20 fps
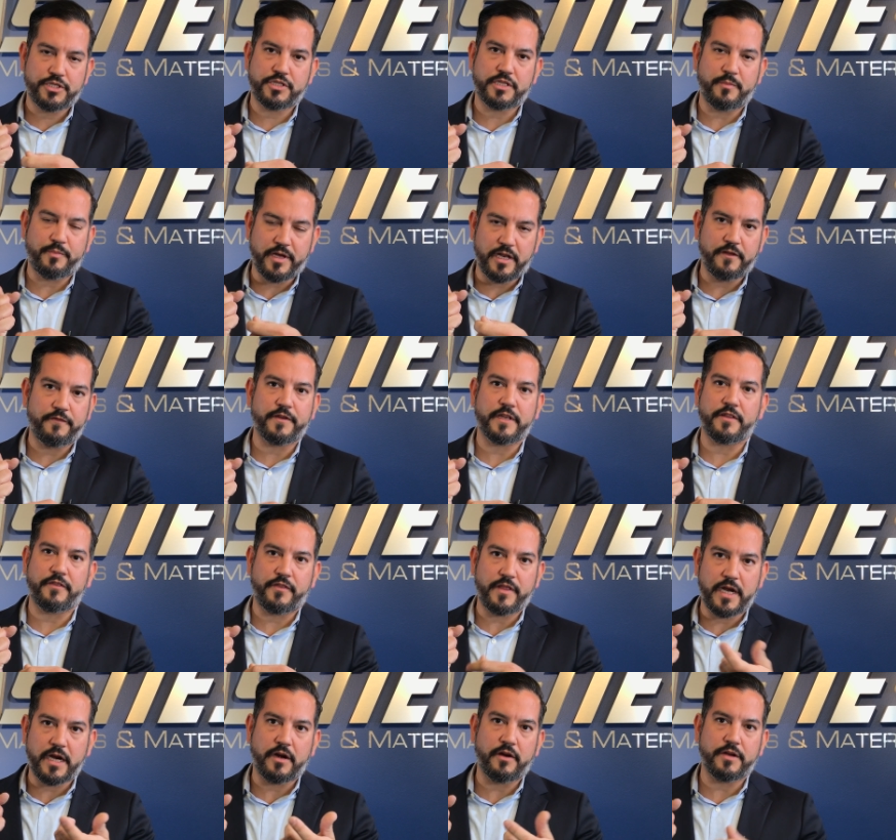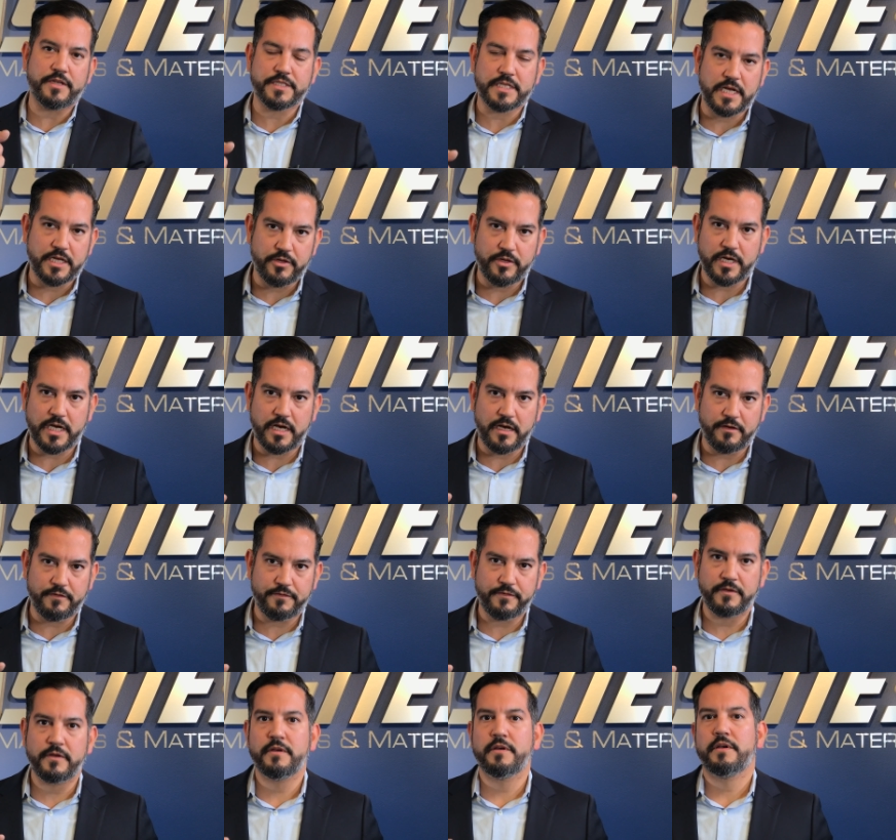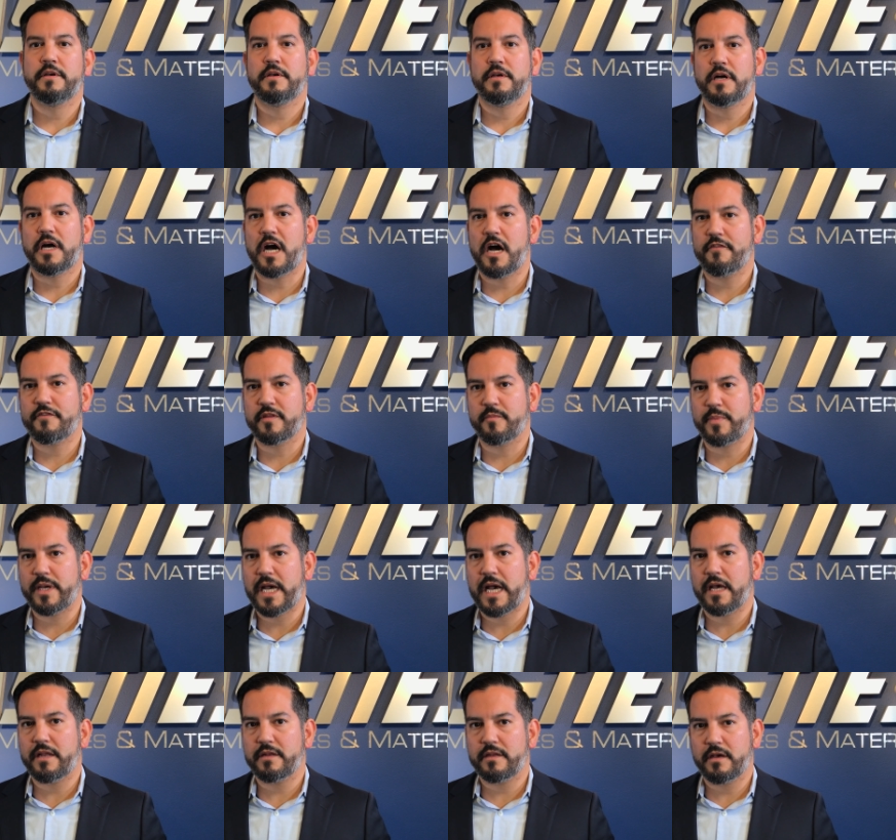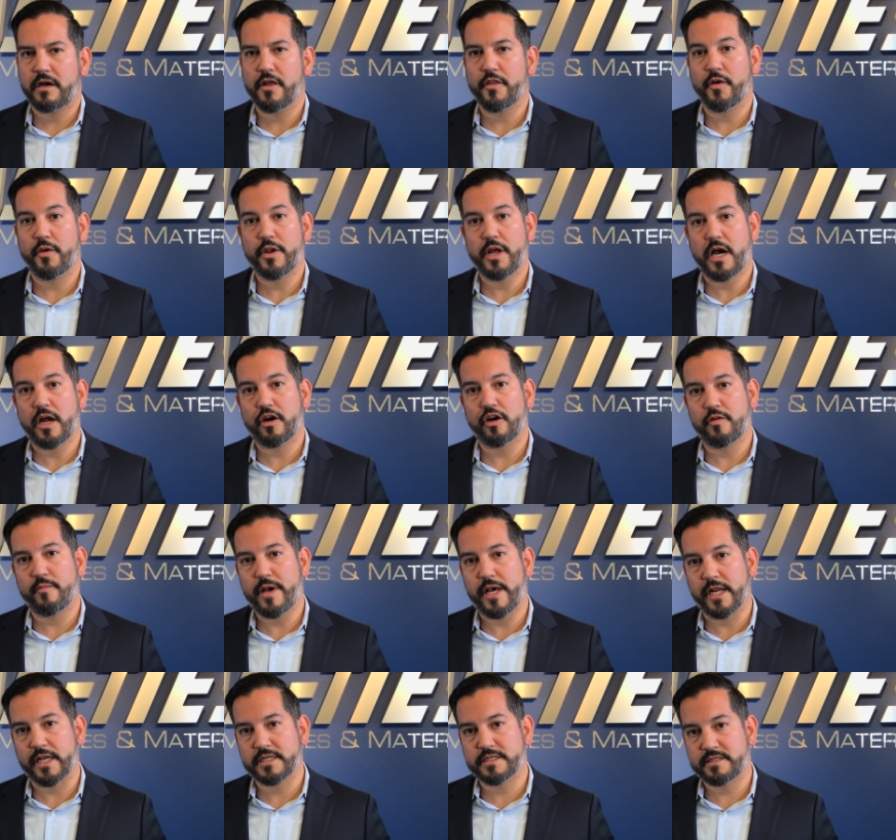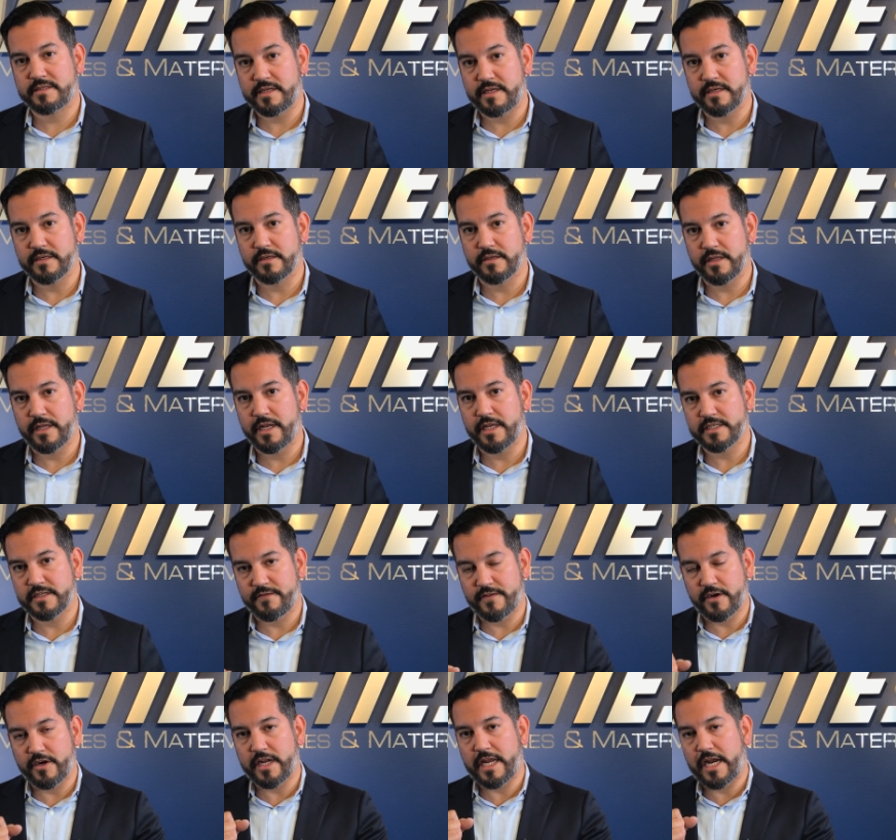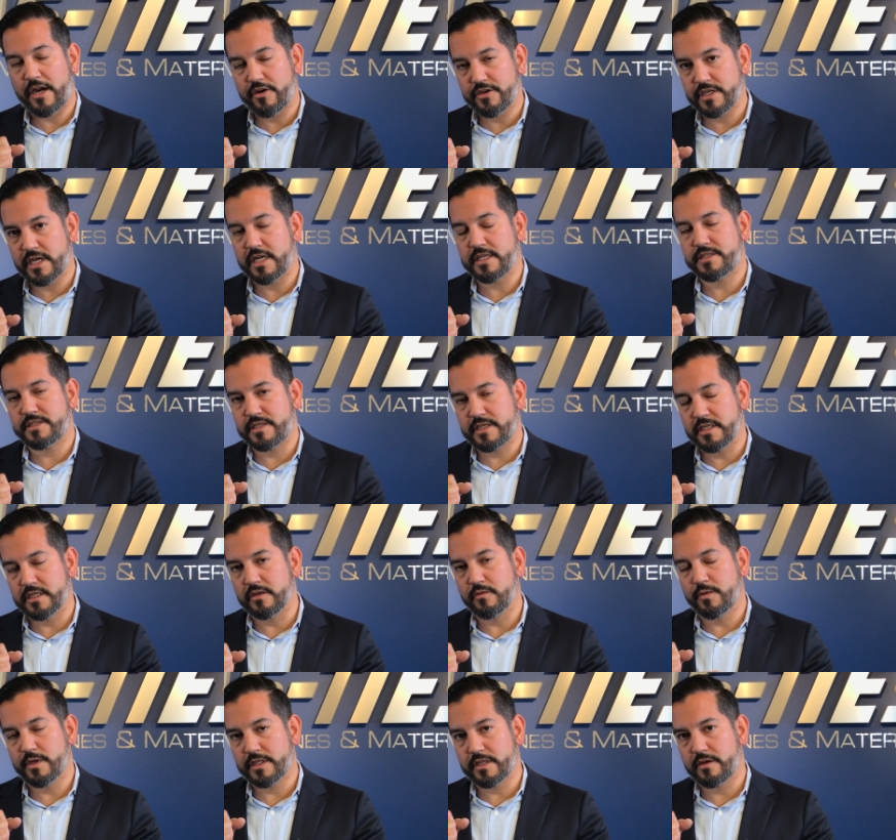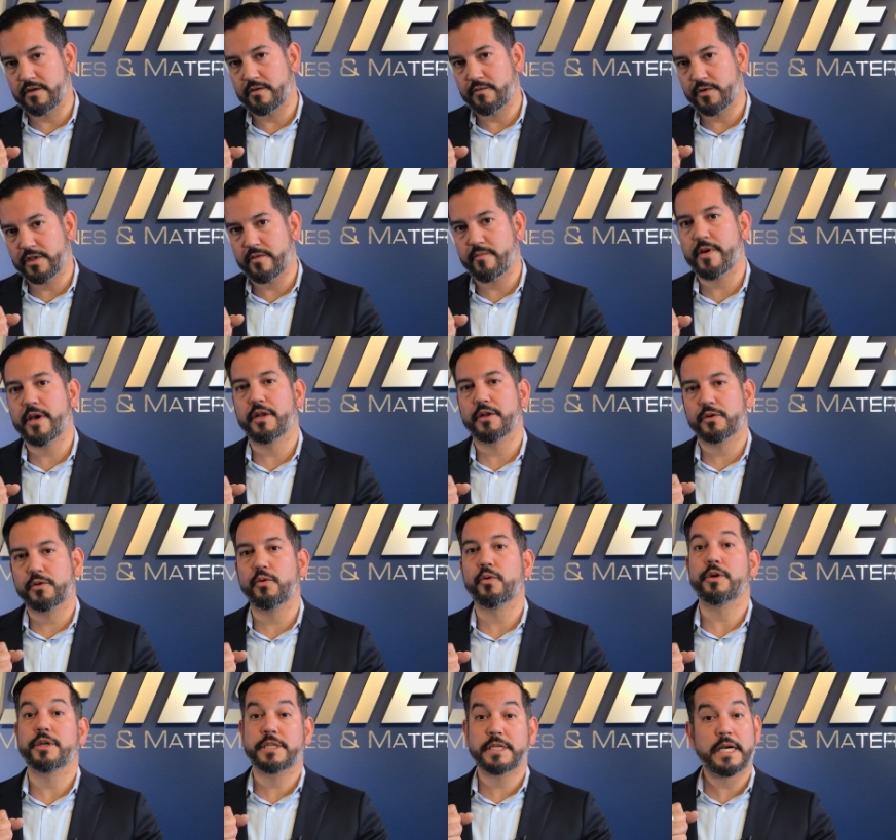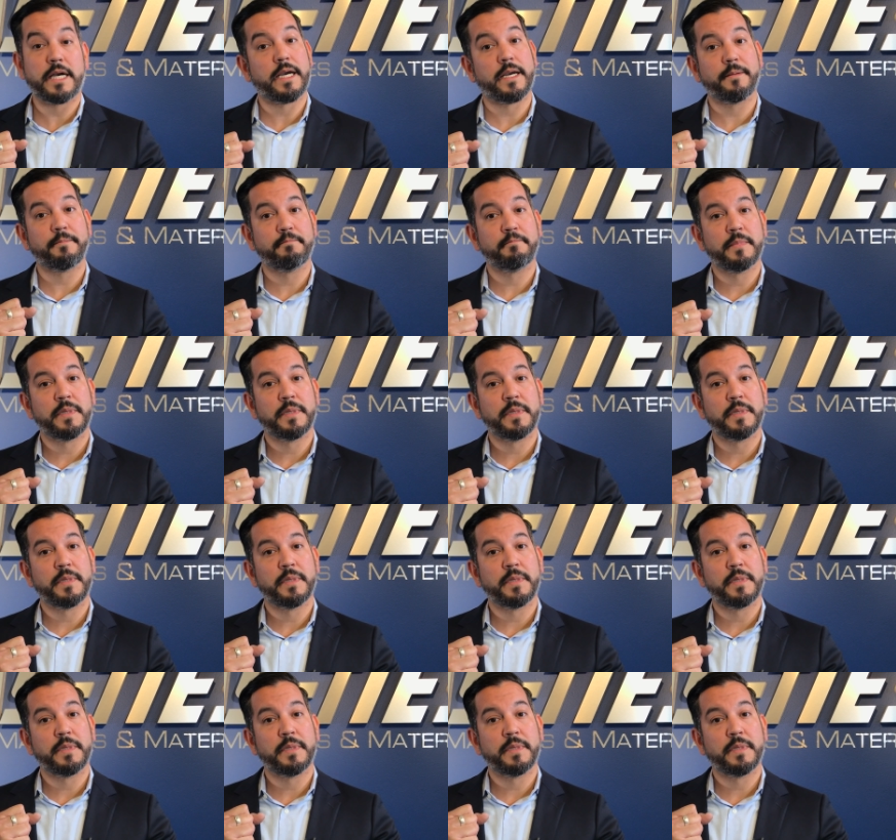the benefit there is that you have off the bat, although not hermetic seal, it is a very airtight seal with a metal cord tie.